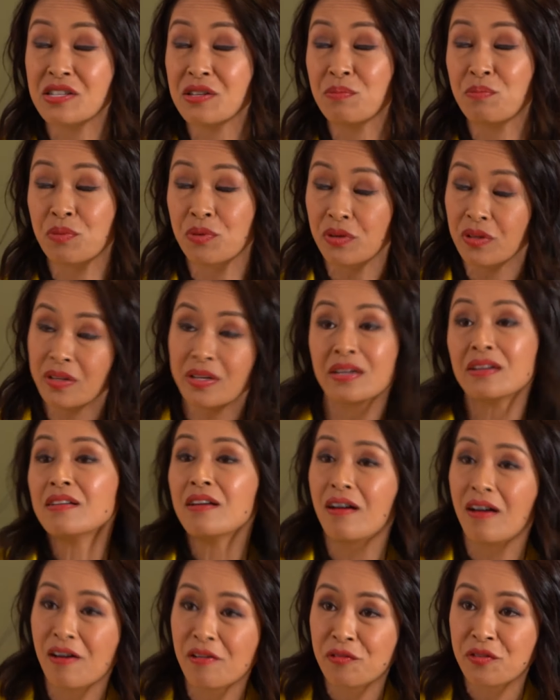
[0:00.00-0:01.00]
a brilliant
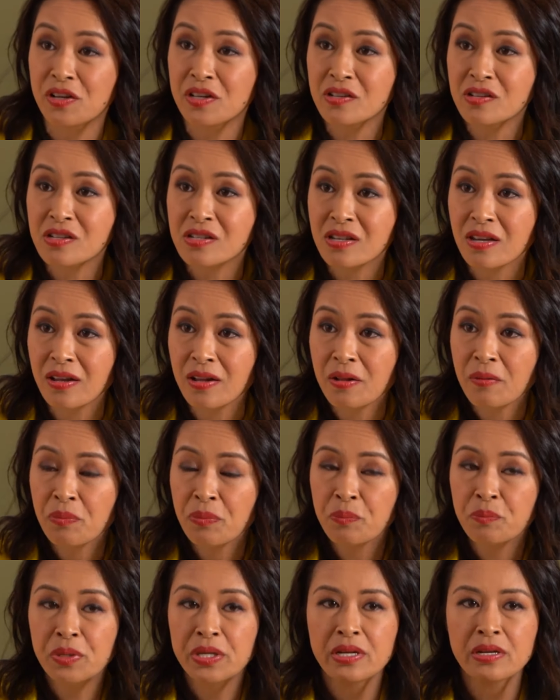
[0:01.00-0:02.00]
office,
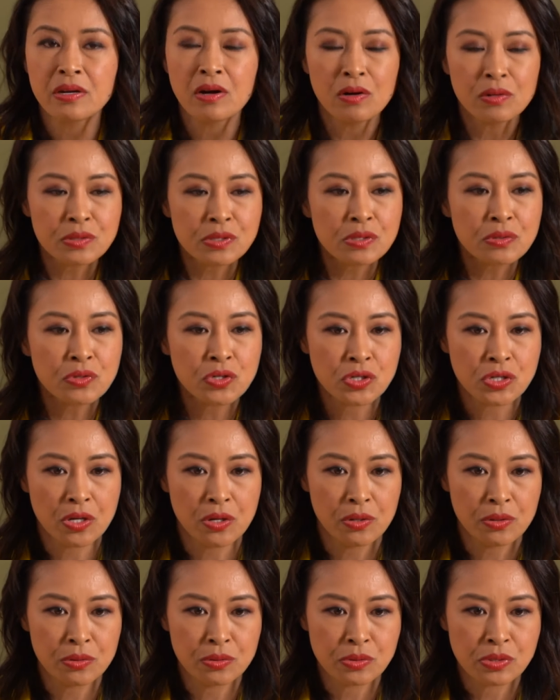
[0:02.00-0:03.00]
but it also
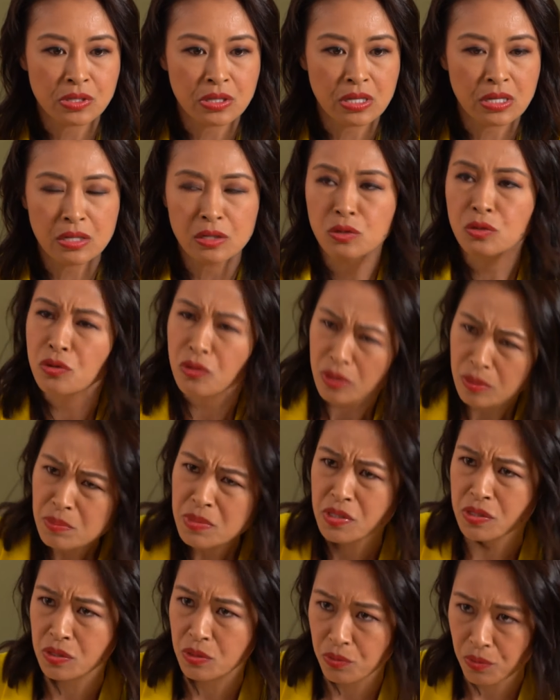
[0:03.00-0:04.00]
shows the
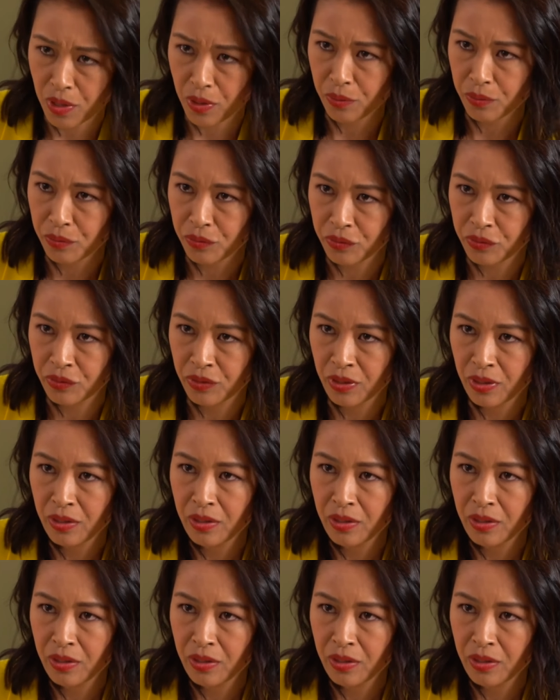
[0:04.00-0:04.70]
enormous growth